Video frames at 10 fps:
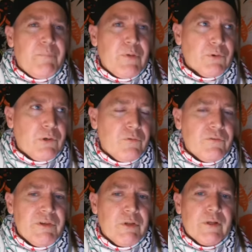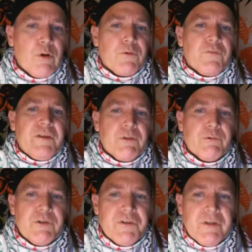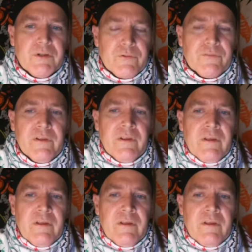bureaus, you know, like overseeing other engineers,